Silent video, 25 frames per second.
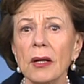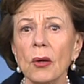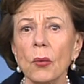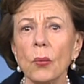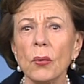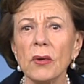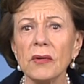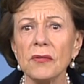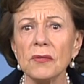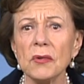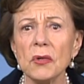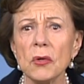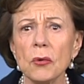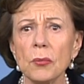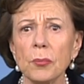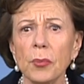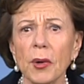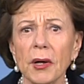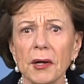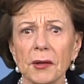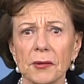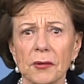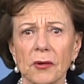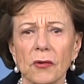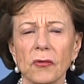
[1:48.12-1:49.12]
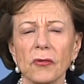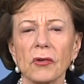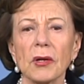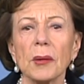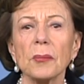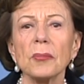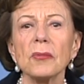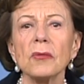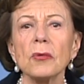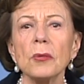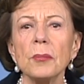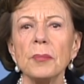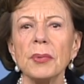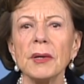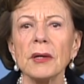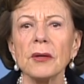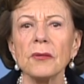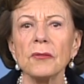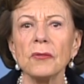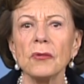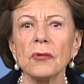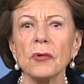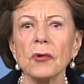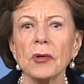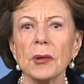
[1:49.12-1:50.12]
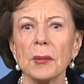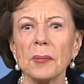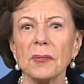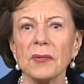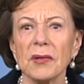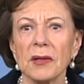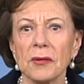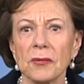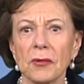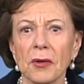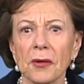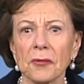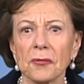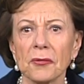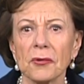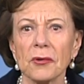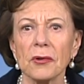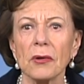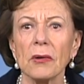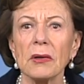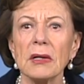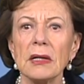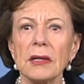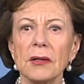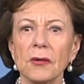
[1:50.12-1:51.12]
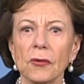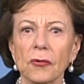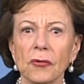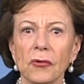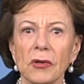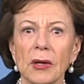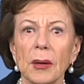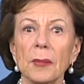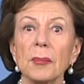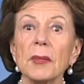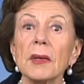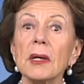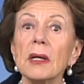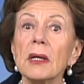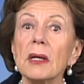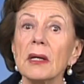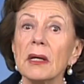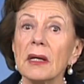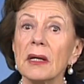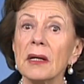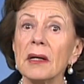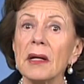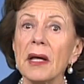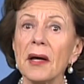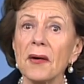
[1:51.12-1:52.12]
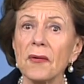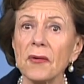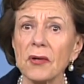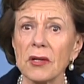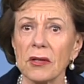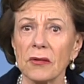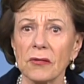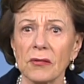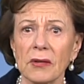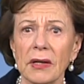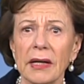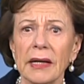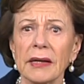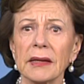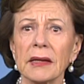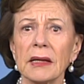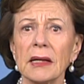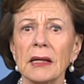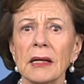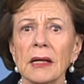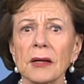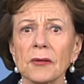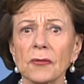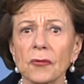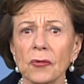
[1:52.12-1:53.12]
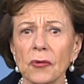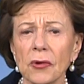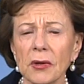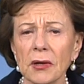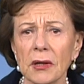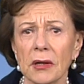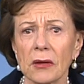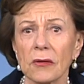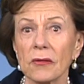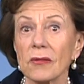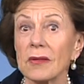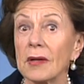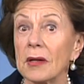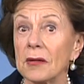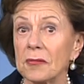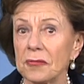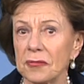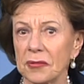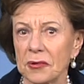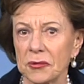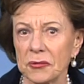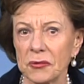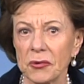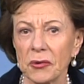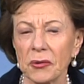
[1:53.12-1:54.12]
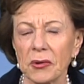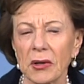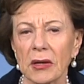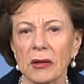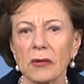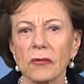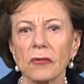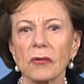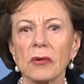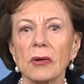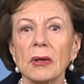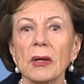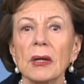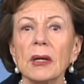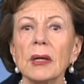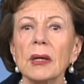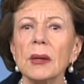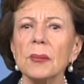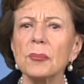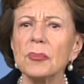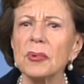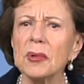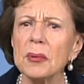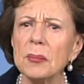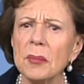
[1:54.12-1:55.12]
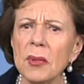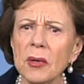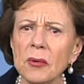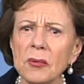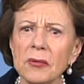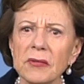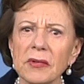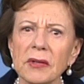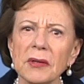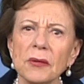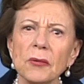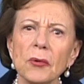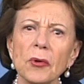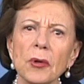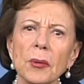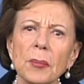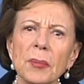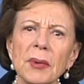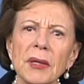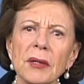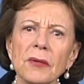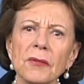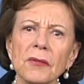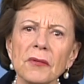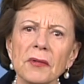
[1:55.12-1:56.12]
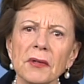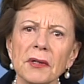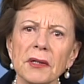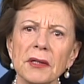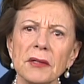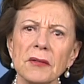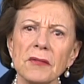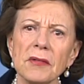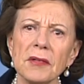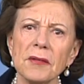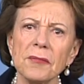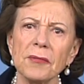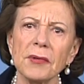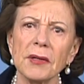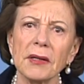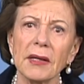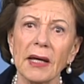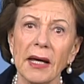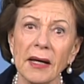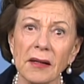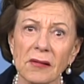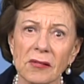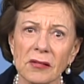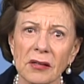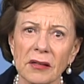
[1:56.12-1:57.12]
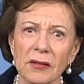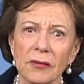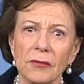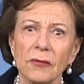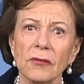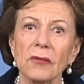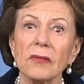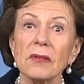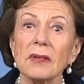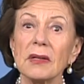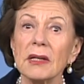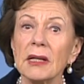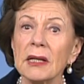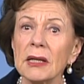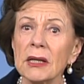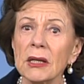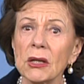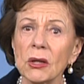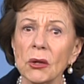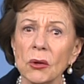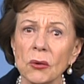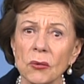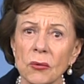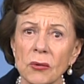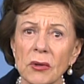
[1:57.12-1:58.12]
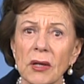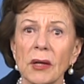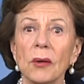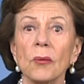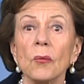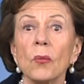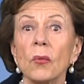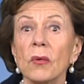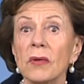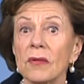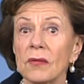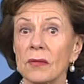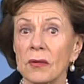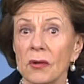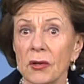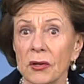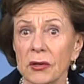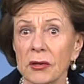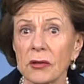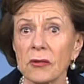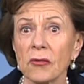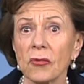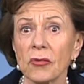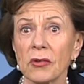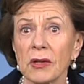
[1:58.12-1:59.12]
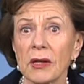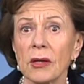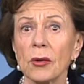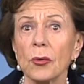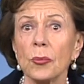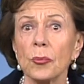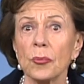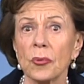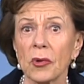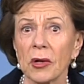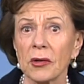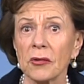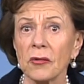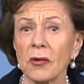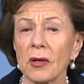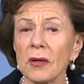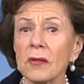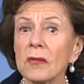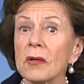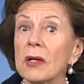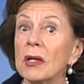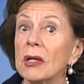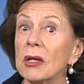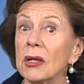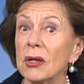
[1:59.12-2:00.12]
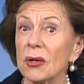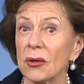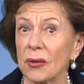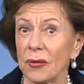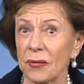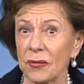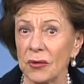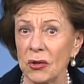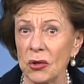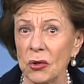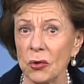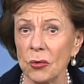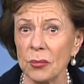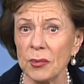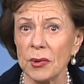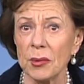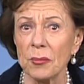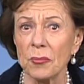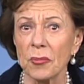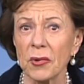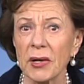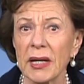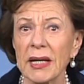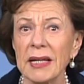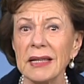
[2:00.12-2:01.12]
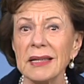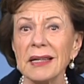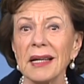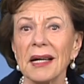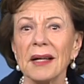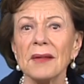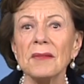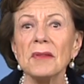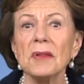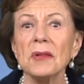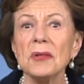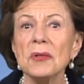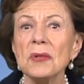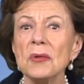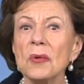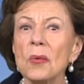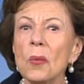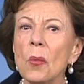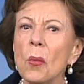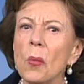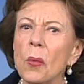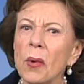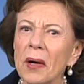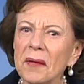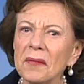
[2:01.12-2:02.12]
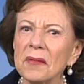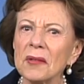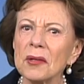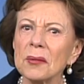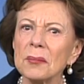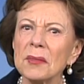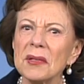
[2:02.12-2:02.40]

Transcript: With new partnerships to build Europe's industrial leadership in areas like electronics and photonics, promoting European scientific excellence, including with large-scale projects on the human brain and the new wonder